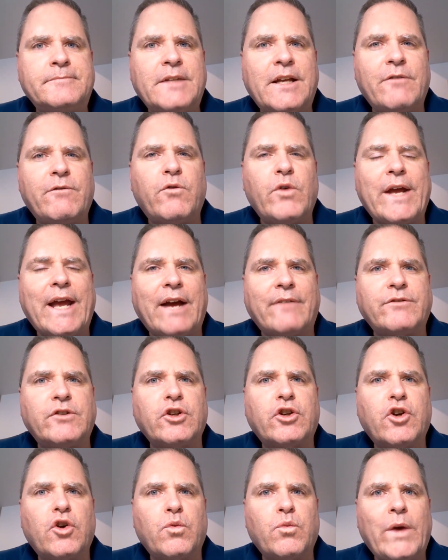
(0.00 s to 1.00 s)
if we have
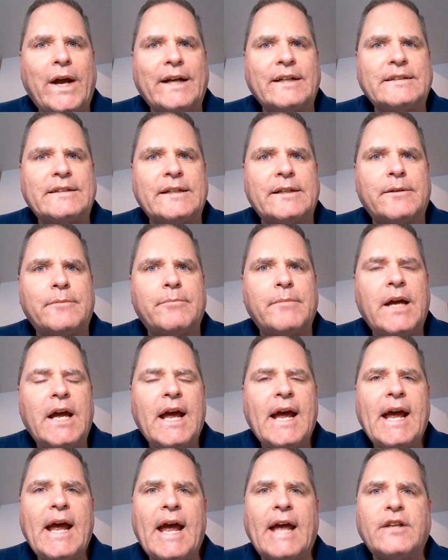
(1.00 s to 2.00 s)
to correct him
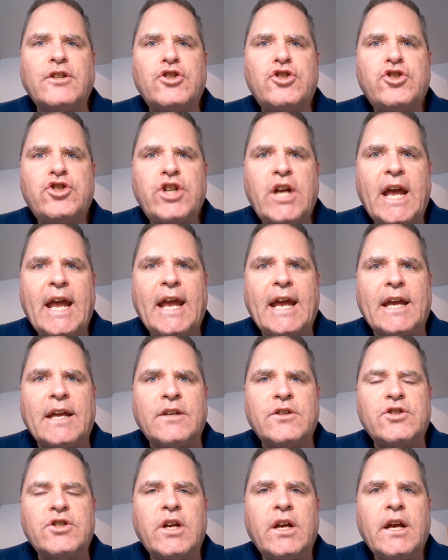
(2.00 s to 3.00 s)
and
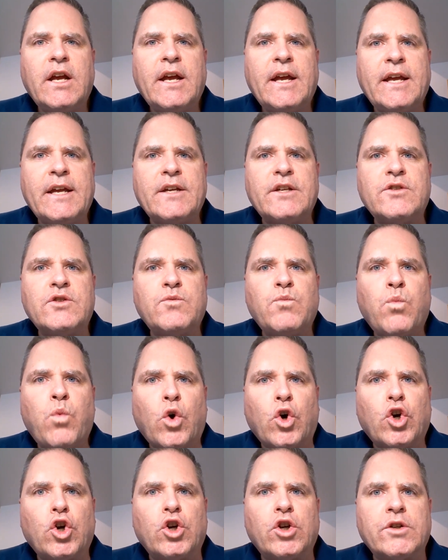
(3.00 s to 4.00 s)
change his
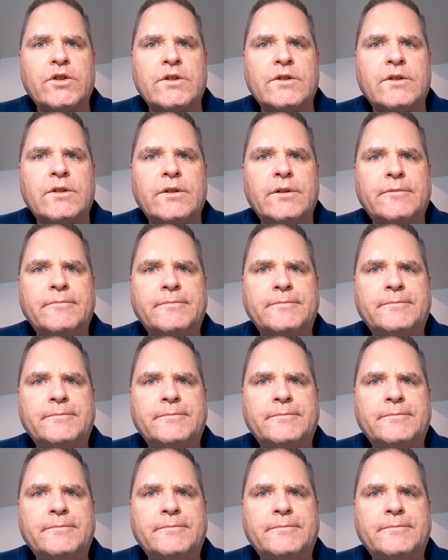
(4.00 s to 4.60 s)
words